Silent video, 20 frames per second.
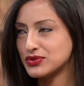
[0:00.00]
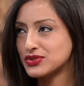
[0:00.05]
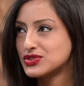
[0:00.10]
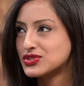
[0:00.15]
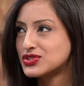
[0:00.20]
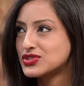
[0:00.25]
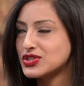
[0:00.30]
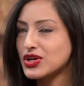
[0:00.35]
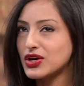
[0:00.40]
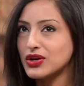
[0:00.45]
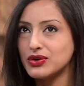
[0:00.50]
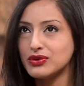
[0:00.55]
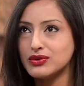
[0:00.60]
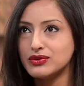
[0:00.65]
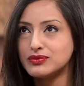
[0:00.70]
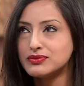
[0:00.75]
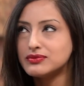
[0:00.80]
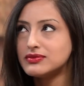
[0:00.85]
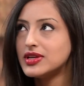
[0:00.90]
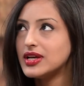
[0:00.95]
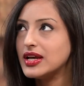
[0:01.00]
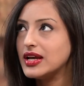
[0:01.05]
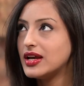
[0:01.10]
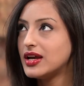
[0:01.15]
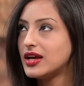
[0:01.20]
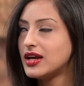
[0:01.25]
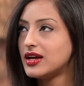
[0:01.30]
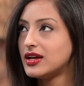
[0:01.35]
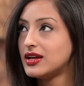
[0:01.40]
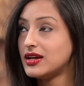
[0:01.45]
was so...
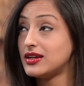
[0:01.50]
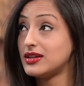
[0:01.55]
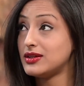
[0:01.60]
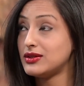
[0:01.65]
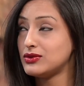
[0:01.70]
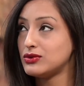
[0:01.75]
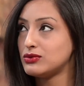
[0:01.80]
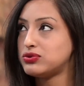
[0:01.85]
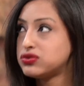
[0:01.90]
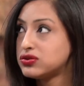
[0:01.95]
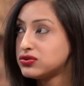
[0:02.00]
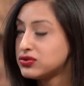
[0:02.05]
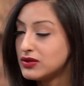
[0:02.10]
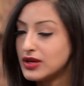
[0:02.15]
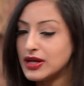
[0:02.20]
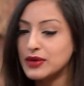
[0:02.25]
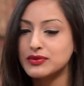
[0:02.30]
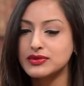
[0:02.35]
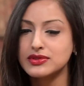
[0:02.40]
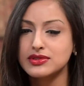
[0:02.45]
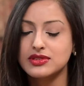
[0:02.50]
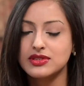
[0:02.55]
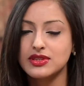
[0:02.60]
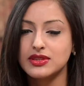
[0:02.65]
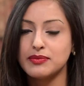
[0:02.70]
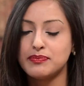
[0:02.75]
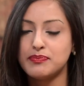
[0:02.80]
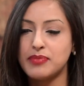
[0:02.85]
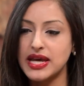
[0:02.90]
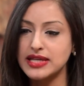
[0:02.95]
It was
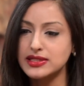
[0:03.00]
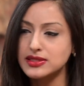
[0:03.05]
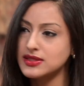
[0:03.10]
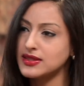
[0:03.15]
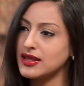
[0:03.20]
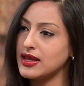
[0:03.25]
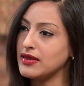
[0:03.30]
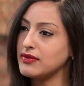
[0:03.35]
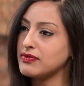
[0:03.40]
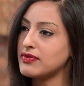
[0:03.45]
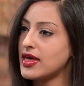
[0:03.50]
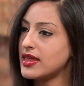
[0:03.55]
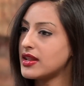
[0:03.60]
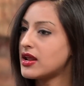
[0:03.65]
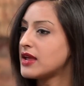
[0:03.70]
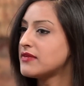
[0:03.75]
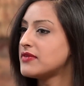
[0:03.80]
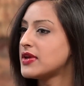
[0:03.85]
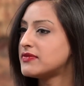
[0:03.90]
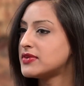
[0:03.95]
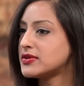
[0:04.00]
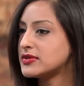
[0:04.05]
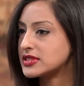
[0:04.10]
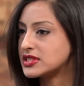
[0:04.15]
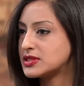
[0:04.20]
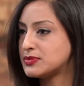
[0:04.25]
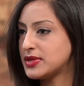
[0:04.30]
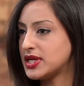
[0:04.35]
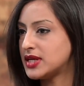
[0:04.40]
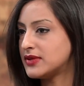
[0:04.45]
the best thing that I've ever
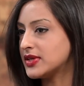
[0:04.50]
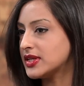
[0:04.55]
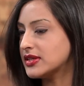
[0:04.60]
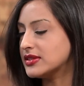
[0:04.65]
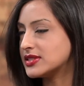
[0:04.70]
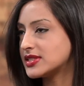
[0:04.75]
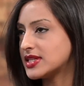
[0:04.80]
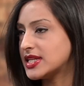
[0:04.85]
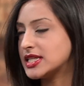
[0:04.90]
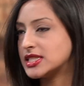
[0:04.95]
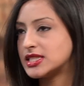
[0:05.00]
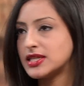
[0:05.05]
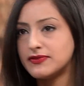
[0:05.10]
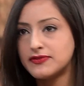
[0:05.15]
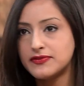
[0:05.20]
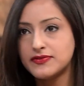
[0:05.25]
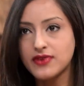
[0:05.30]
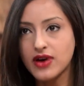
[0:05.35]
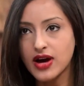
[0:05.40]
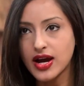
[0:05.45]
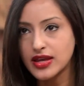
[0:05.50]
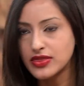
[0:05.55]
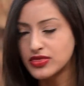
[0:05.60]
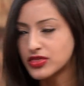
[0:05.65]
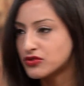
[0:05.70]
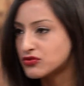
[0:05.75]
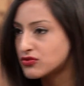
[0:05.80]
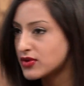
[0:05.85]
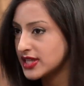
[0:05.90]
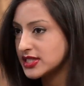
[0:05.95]
experienced, and it
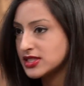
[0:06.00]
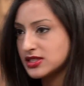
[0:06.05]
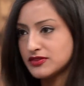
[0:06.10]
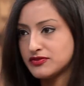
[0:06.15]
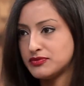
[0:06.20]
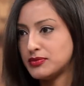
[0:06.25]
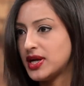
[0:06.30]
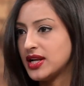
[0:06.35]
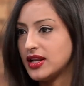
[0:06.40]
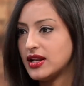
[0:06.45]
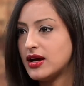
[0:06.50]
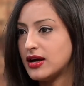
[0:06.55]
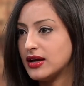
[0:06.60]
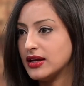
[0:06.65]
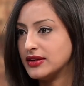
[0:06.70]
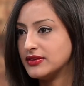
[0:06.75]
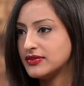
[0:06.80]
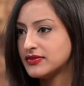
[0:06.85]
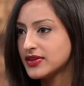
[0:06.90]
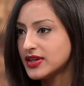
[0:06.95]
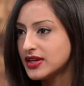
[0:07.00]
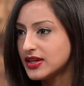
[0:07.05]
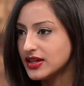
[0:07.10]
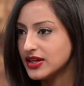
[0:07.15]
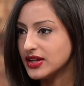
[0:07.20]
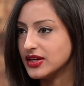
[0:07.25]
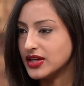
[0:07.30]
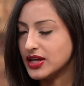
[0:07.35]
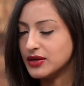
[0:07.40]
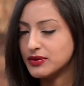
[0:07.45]
defined the rest of my life.
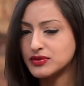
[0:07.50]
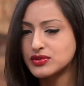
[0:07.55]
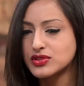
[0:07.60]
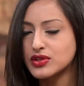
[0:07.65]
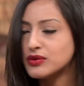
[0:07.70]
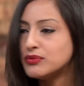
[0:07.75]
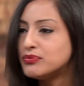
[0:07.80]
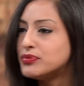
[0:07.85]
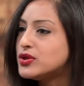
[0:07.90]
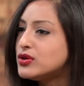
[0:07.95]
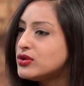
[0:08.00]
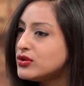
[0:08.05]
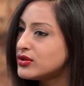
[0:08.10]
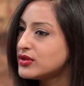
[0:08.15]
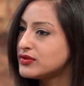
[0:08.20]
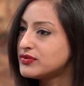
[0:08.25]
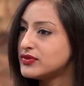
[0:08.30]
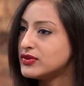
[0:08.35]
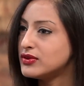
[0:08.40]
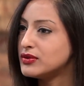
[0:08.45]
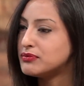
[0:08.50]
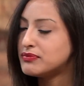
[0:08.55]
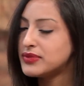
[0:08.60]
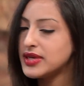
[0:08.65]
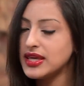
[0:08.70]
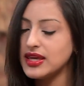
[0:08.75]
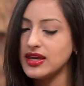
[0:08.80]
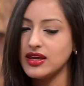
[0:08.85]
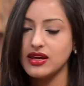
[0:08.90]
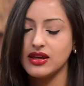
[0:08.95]
You know, it's so beautiful
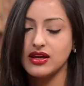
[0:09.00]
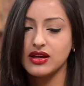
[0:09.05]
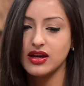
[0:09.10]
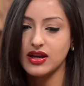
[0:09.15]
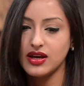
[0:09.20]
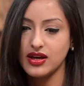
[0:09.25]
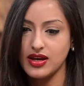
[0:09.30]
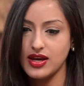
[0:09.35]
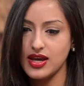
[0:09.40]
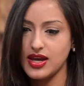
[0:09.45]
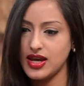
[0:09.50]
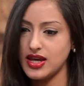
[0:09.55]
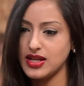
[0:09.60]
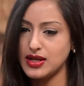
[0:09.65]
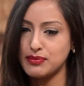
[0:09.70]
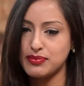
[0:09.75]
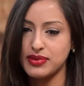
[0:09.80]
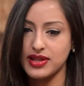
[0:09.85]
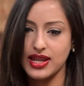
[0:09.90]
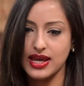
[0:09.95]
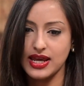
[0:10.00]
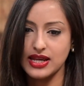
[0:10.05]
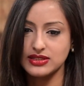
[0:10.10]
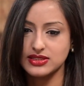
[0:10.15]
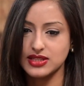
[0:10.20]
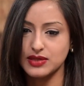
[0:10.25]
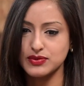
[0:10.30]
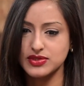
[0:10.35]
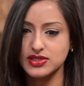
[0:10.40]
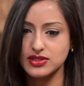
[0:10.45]
being in a
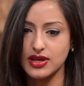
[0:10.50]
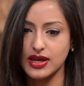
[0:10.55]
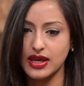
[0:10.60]
place that was